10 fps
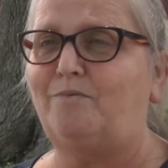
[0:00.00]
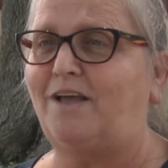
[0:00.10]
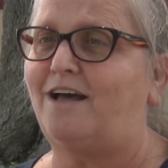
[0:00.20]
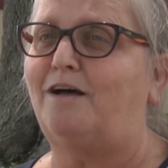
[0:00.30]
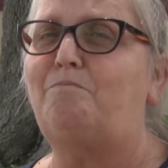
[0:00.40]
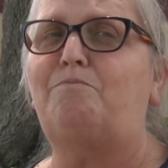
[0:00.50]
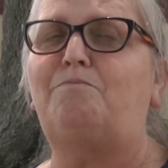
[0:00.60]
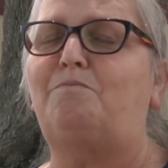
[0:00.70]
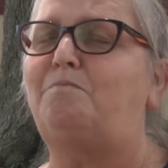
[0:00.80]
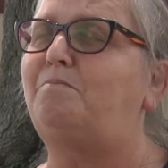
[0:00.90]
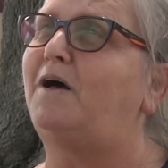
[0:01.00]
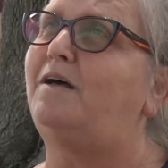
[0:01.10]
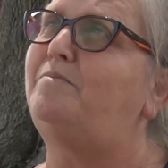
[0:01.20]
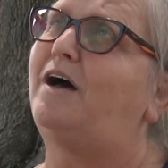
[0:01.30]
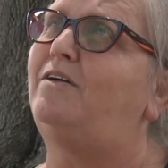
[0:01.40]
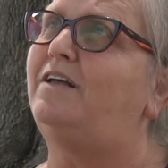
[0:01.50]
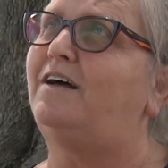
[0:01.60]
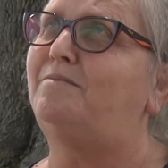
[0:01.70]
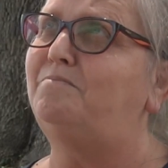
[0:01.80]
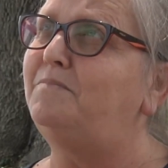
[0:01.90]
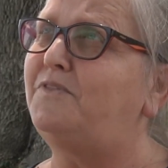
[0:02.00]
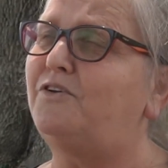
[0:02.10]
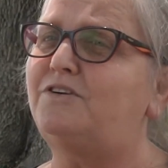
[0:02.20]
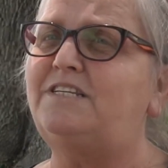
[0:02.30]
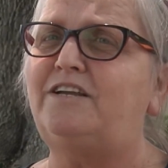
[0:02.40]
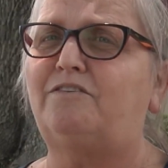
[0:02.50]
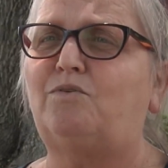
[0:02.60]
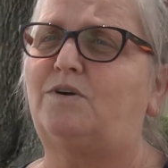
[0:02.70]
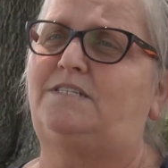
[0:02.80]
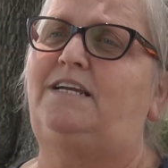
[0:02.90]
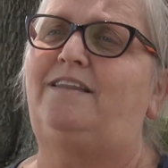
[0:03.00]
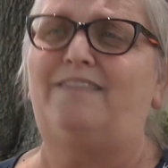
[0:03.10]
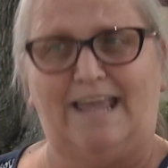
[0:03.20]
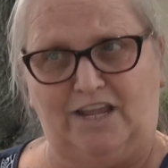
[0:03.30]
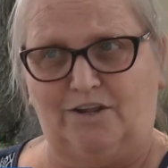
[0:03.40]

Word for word: we got a about um, 13 or 14 thank